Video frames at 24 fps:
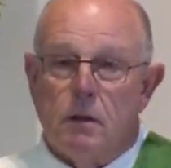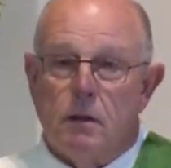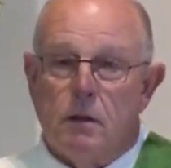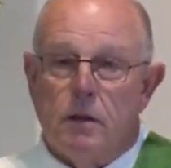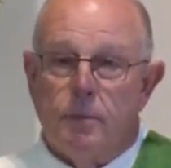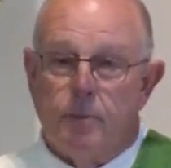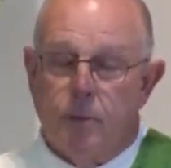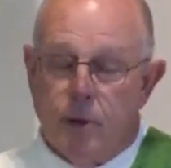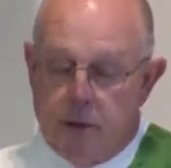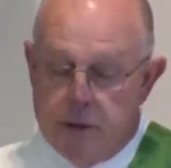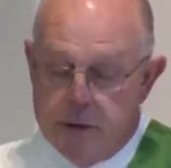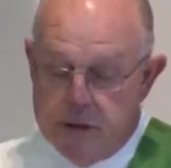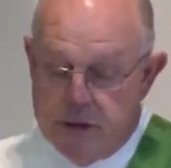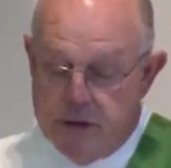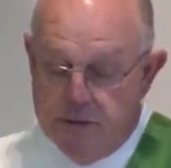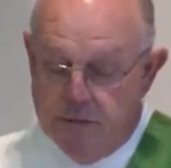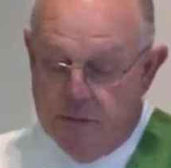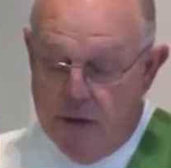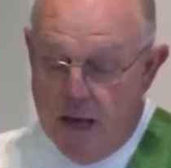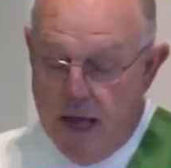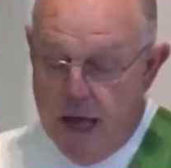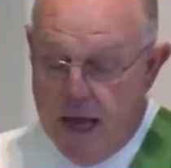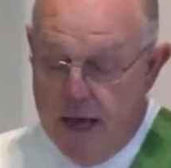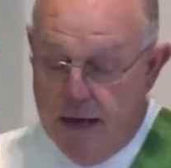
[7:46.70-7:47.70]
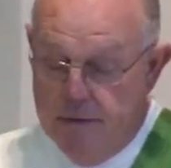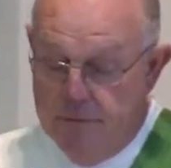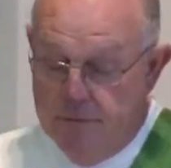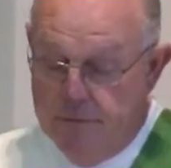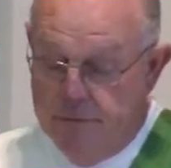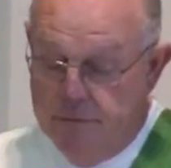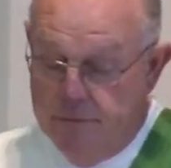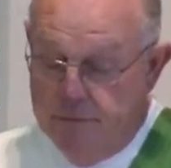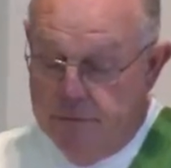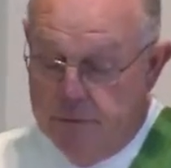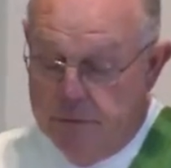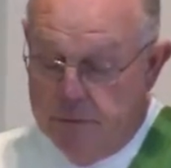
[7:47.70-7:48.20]
The burdens of
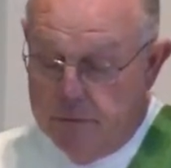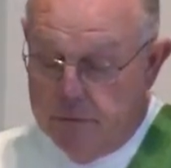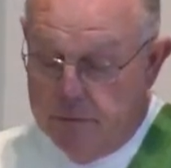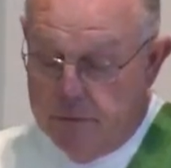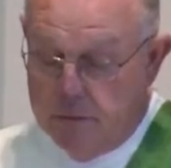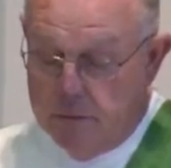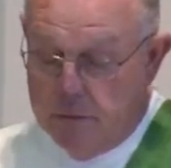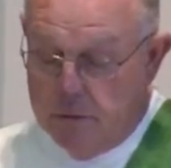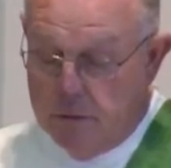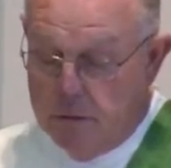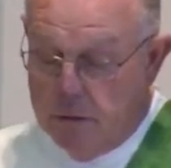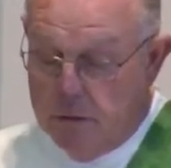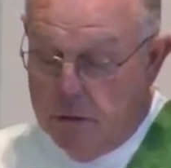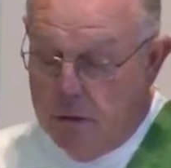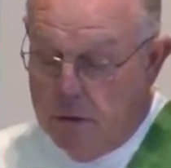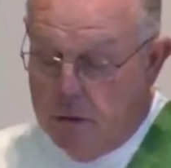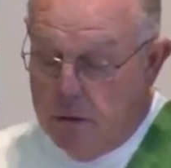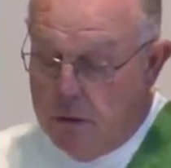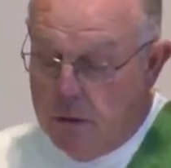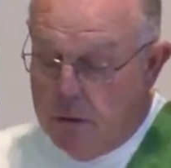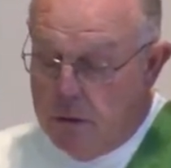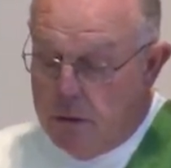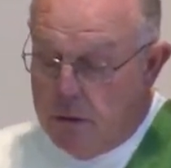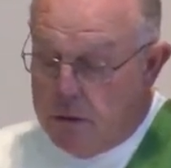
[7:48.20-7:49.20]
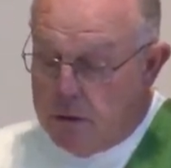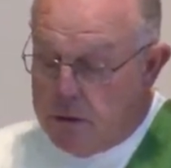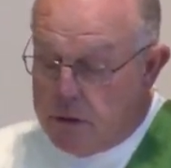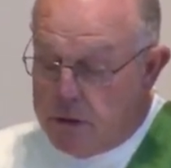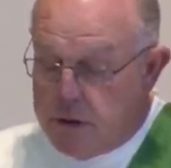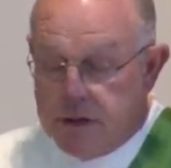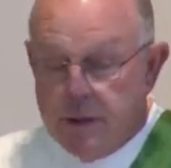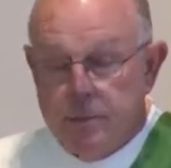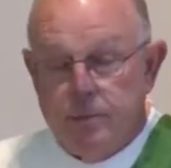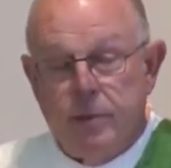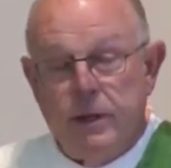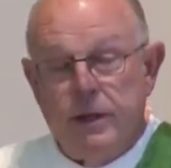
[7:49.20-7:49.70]
life
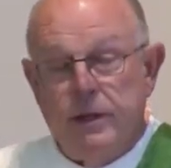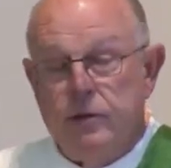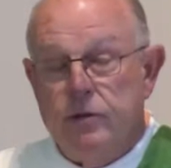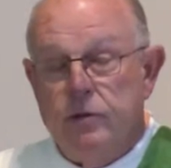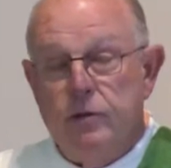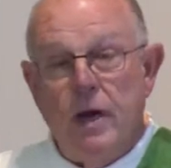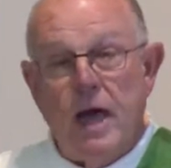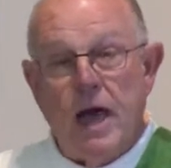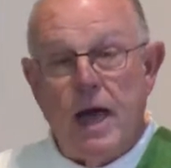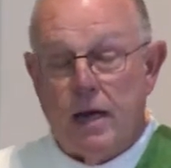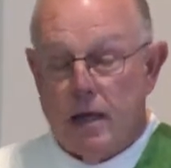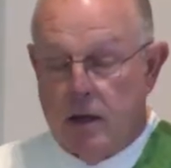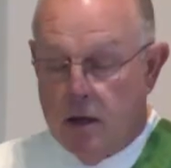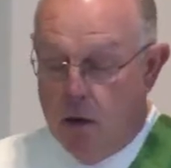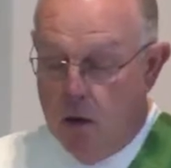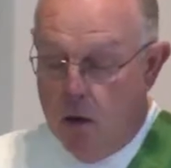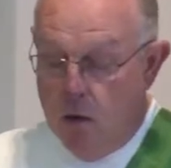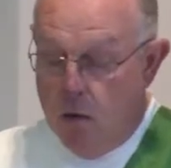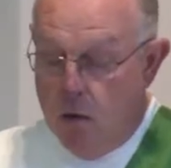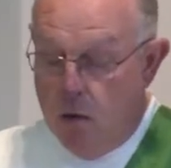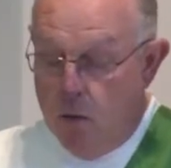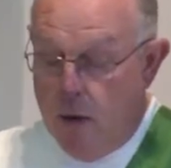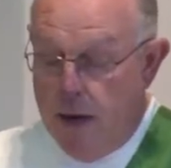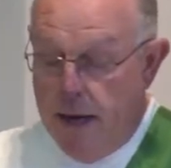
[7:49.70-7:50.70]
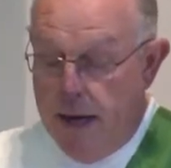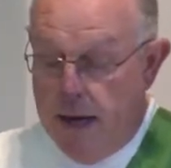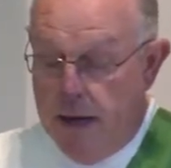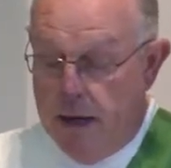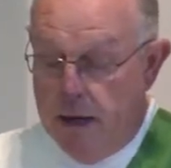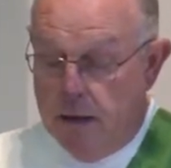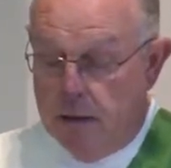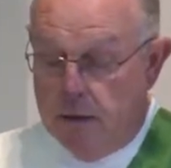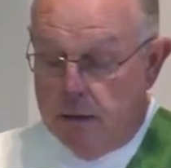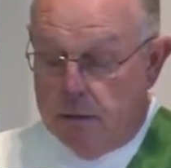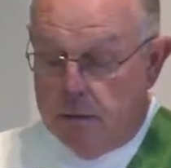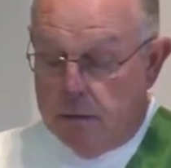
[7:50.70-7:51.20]
simply do not go away.
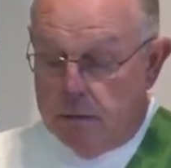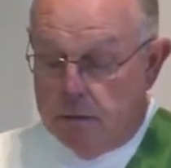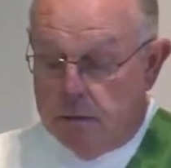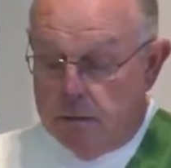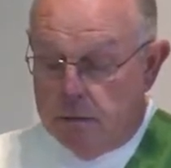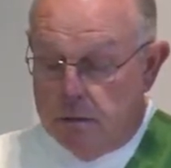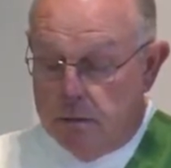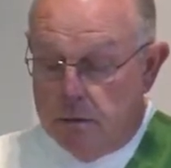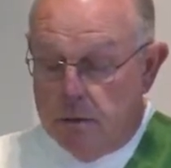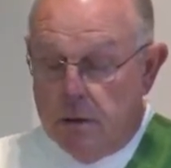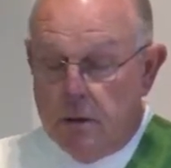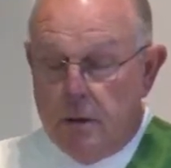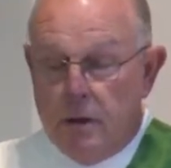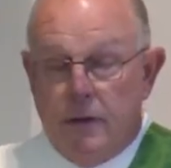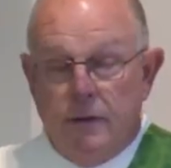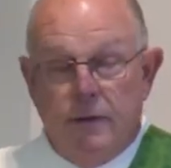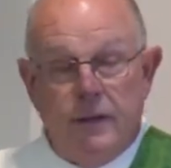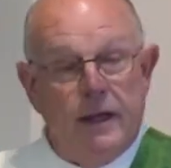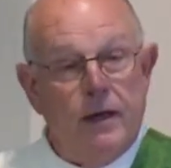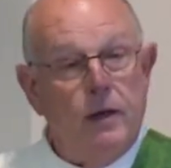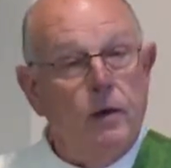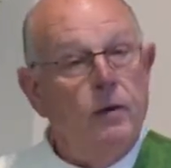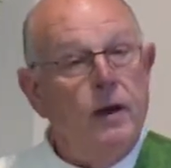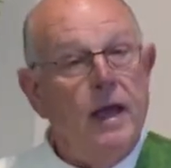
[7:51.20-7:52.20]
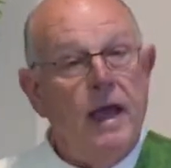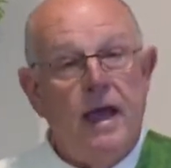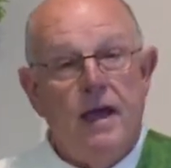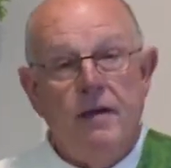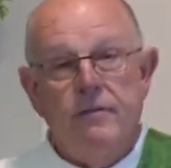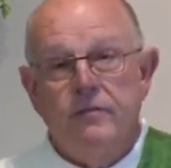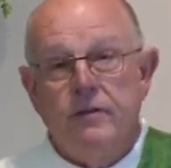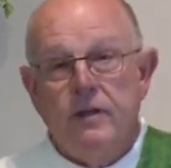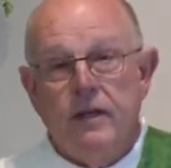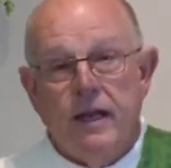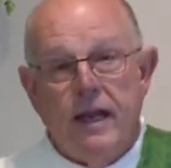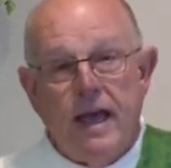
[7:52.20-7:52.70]
They don't
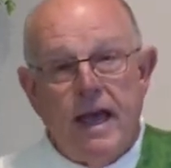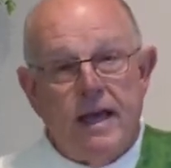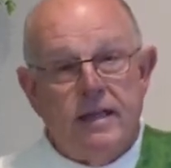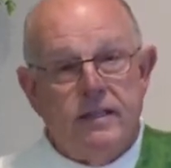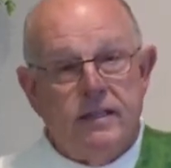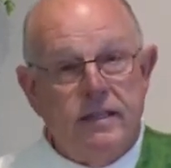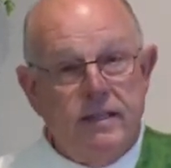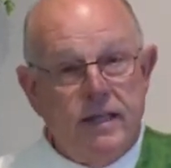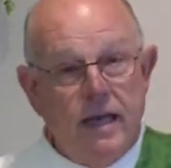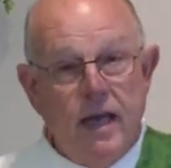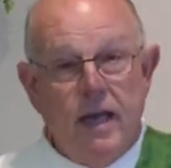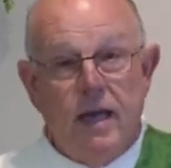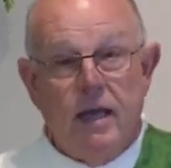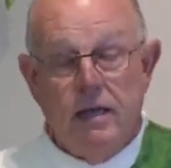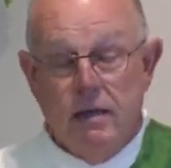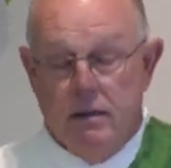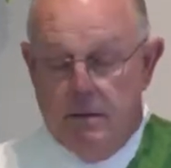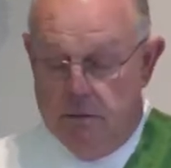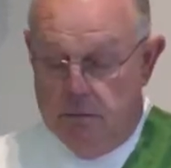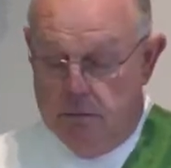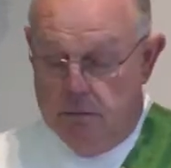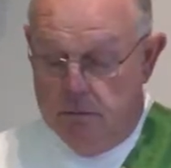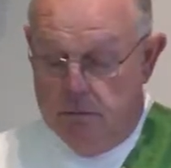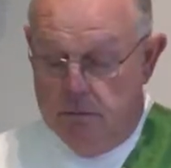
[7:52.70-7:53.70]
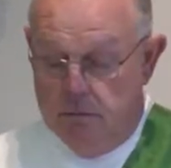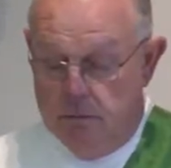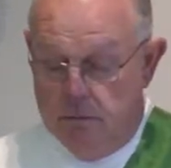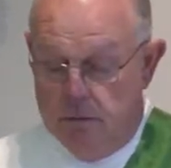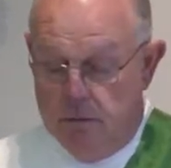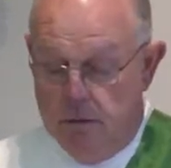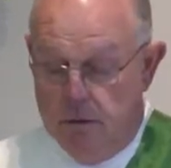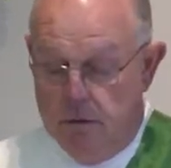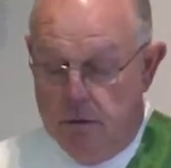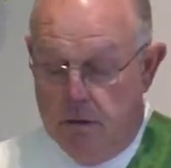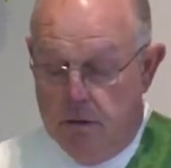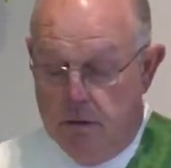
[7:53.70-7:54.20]
have the last say,
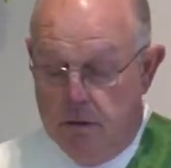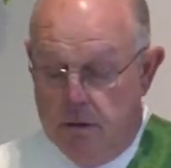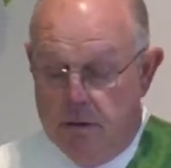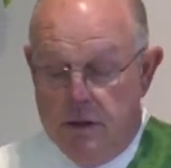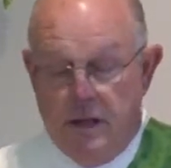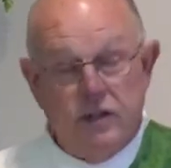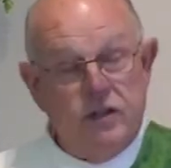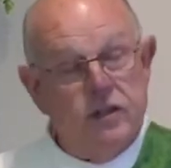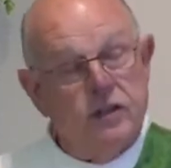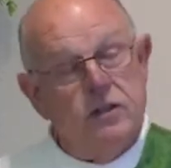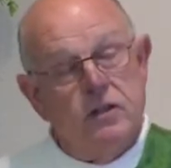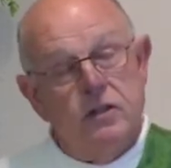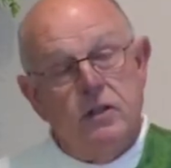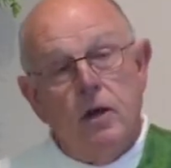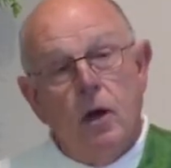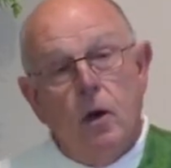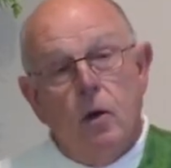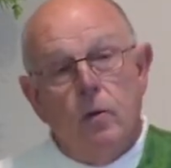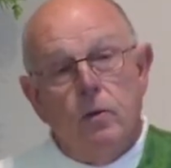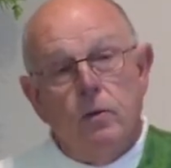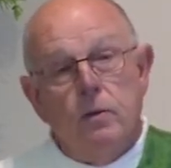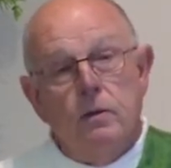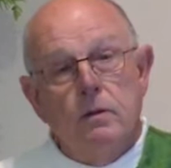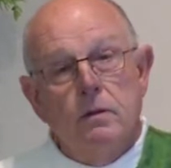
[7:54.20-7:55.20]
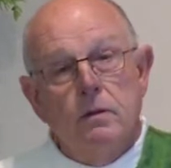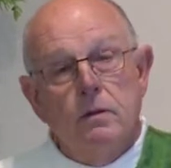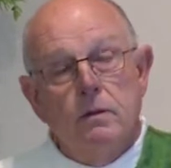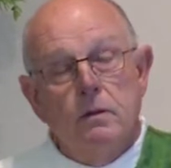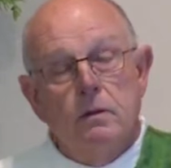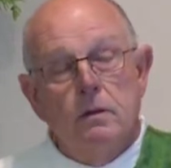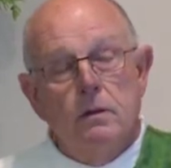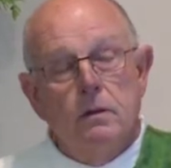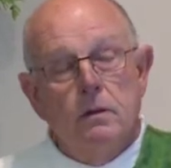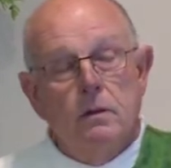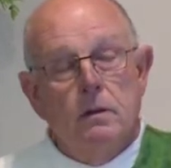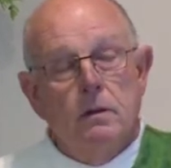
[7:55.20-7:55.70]
they just don't.
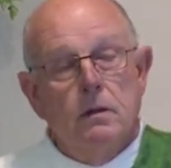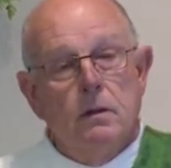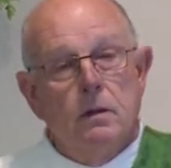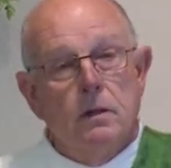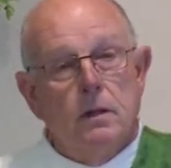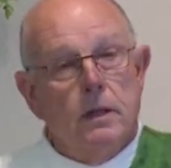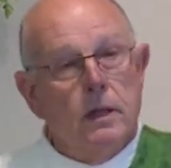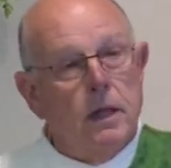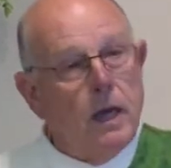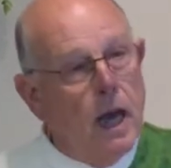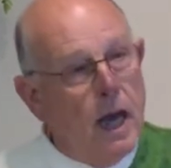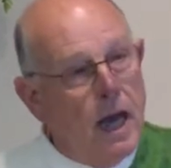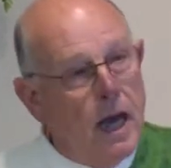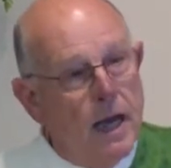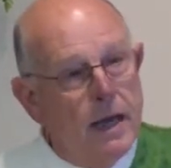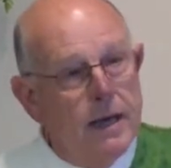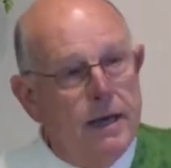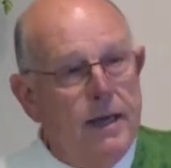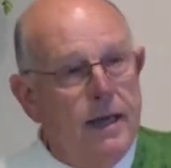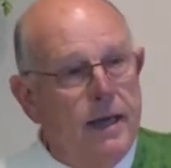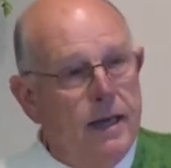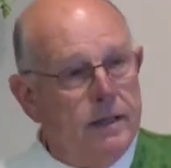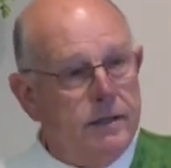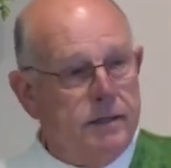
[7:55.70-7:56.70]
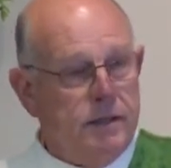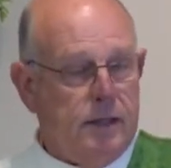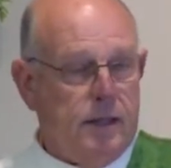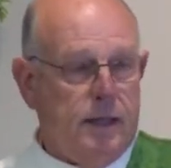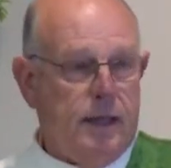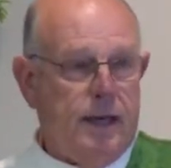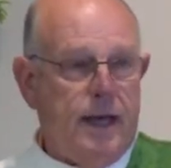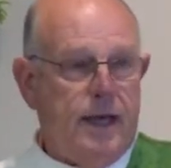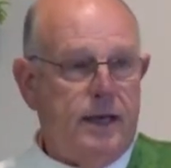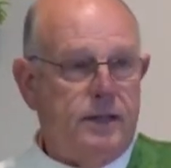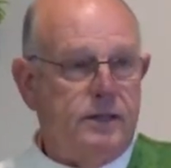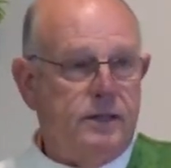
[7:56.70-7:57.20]
God has the
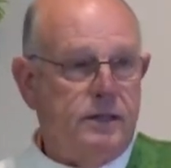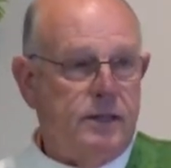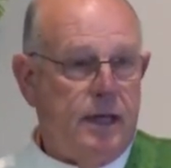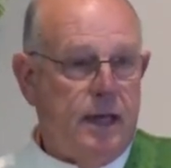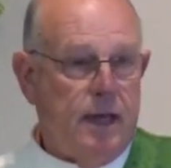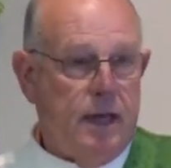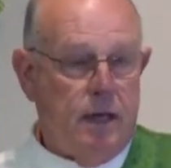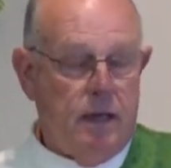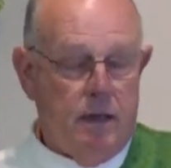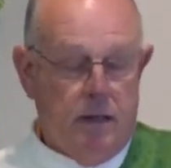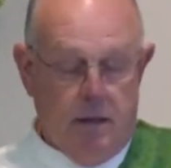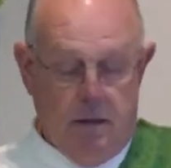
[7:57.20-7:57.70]
last say.